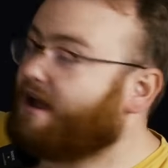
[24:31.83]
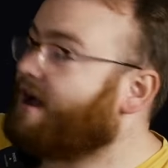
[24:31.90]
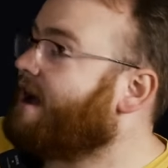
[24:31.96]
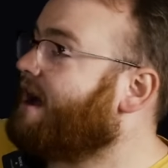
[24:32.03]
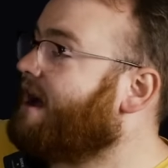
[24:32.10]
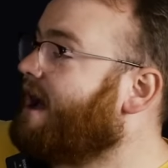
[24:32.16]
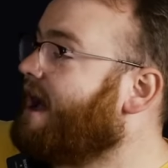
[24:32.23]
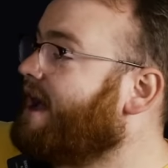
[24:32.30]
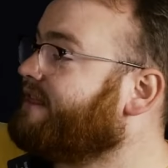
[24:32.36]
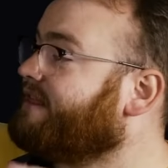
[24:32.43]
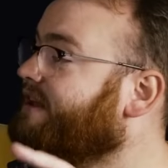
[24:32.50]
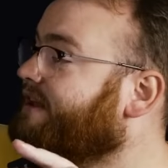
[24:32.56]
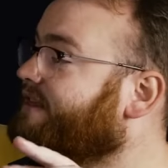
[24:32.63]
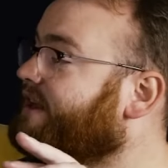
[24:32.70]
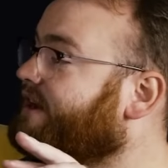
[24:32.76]
Uh, I
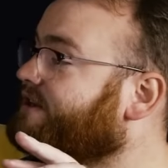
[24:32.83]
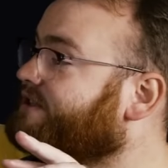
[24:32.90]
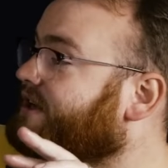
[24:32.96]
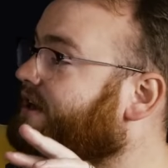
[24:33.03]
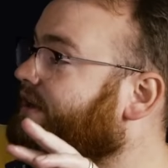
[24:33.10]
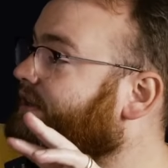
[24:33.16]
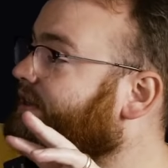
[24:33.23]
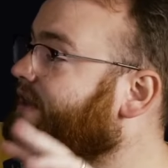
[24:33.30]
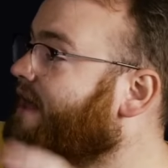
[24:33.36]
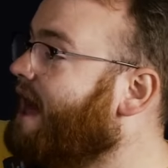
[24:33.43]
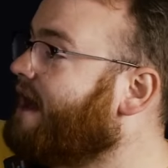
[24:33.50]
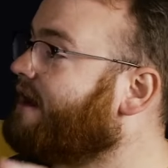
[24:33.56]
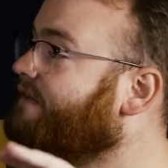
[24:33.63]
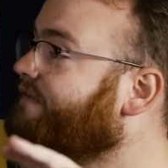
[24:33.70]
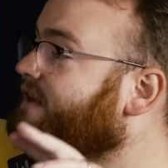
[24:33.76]
think there's it's, a it's
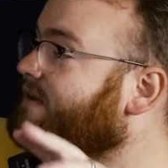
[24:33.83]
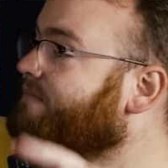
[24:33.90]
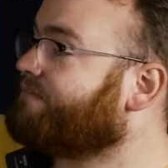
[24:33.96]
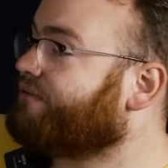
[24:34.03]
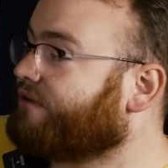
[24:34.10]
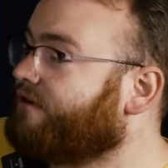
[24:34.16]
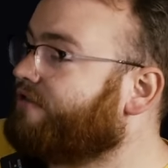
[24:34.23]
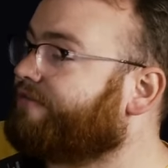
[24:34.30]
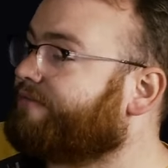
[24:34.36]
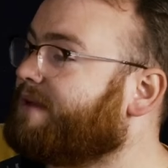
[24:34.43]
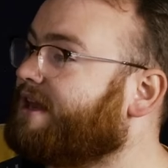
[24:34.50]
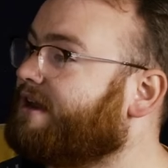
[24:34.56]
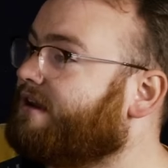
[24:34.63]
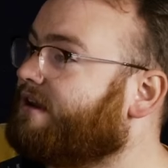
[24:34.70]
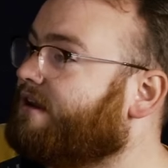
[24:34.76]
lot decent. of
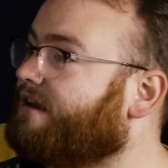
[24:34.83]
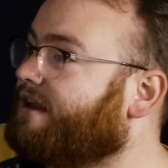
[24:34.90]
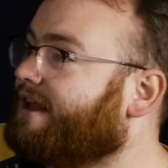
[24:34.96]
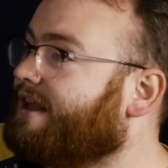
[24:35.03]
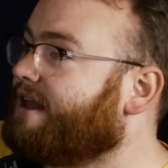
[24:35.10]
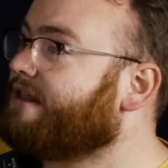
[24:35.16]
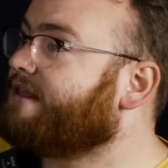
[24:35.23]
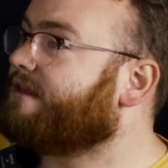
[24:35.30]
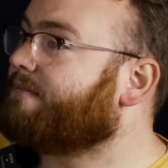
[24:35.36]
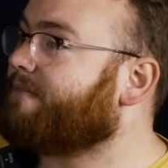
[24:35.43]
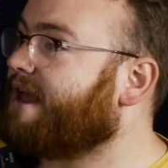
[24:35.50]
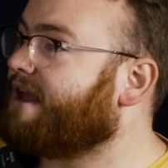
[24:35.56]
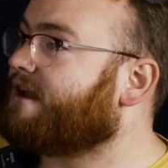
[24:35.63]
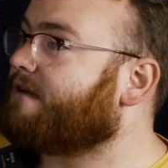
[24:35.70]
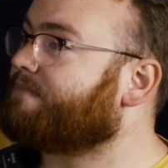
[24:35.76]
improvement in the
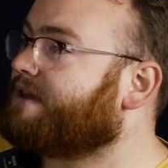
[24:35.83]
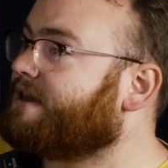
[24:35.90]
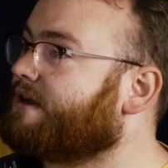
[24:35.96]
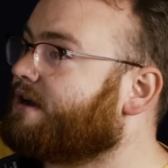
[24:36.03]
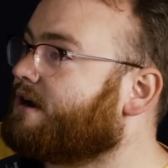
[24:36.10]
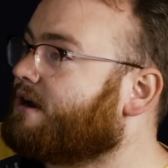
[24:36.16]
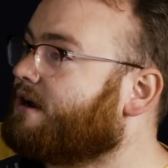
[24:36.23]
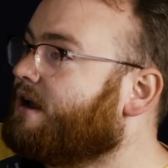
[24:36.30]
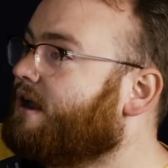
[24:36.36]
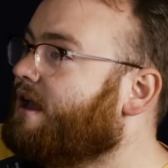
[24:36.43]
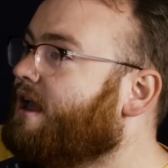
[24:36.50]
makeup here.